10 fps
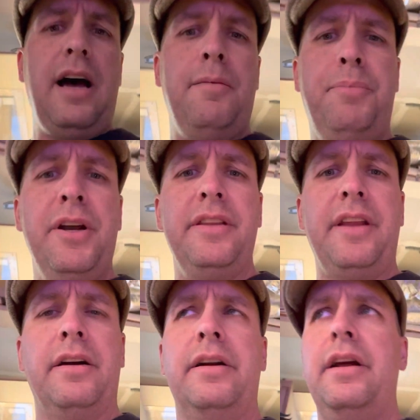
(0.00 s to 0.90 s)
put in
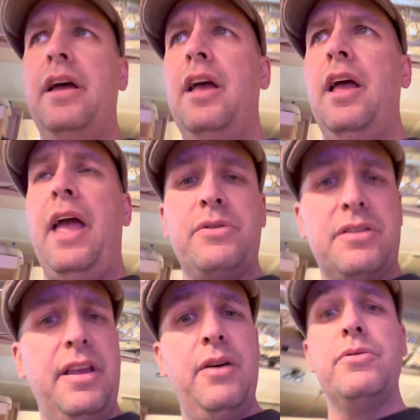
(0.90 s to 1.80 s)
there. It
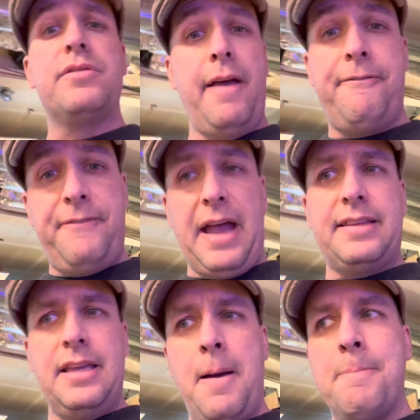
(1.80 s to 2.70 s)
was
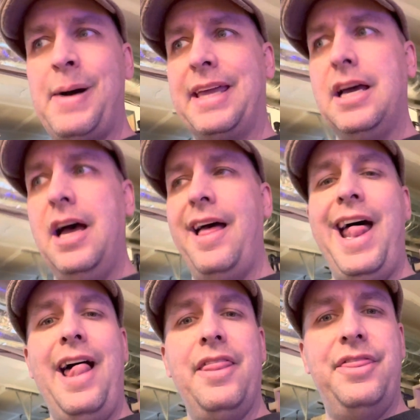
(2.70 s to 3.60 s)
affecting my cut
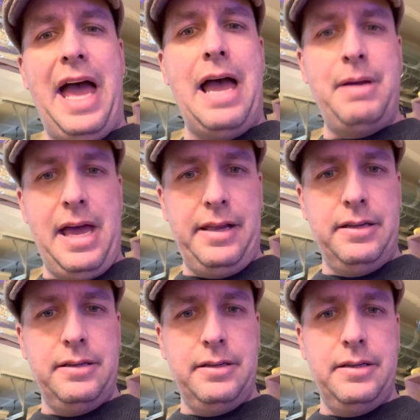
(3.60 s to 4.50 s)
that bad,
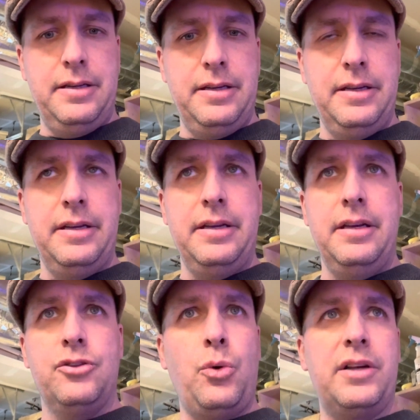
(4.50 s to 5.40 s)

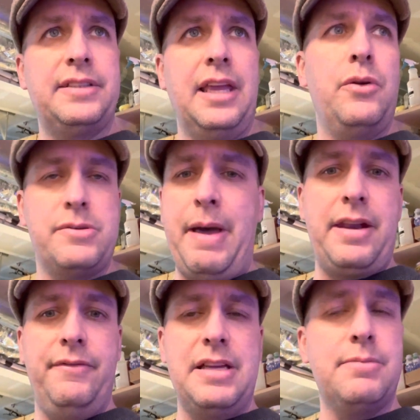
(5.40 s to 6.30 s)
to where I was thinking it was a bad
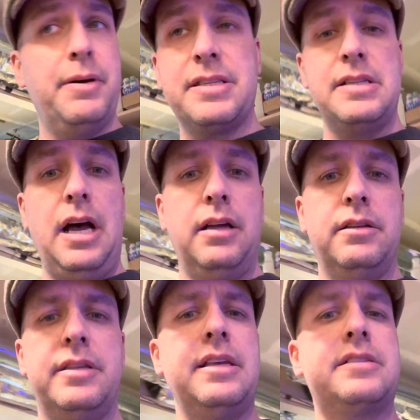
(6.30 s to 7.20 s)
investment, but it's not.
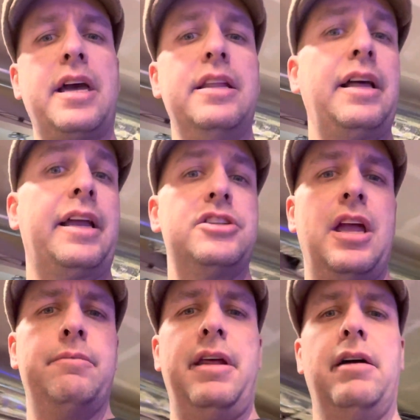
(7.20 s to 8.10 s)
This thing's cutting like a
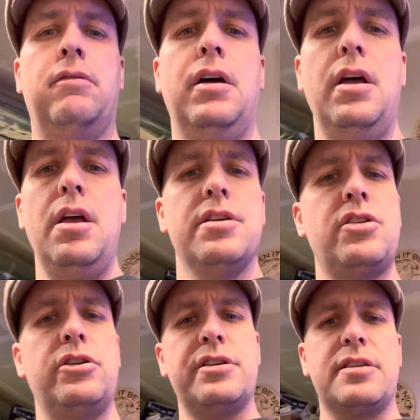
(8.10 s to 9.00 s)
champ now. So
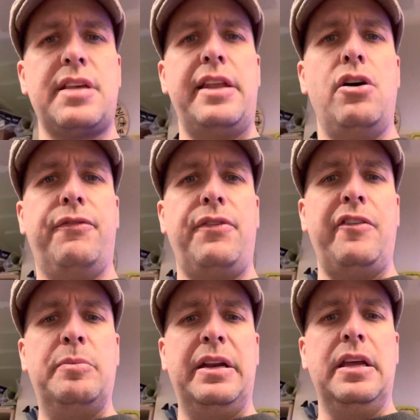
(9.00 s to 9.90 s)
just a side note for
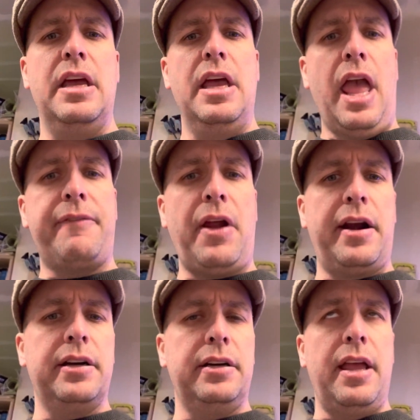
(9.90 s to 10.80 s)
everybody, if
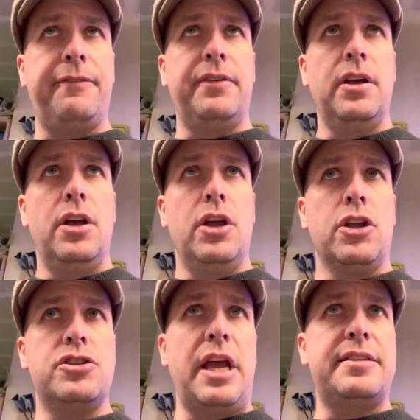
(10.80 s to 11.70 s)
your
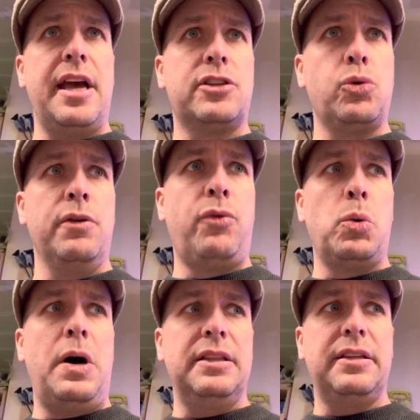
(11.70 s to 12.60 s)
jtech 24
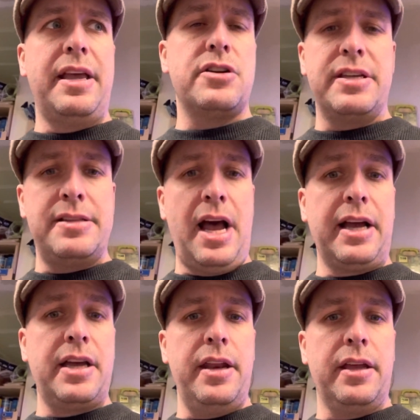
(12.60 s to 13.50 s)
watt laser is not
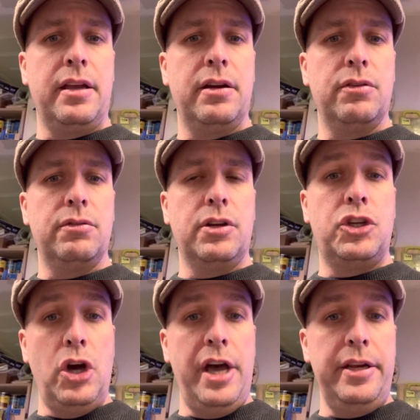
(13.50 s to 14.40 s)
cutting
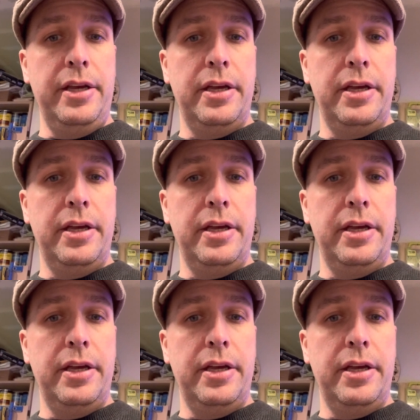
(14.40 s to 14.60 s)
good,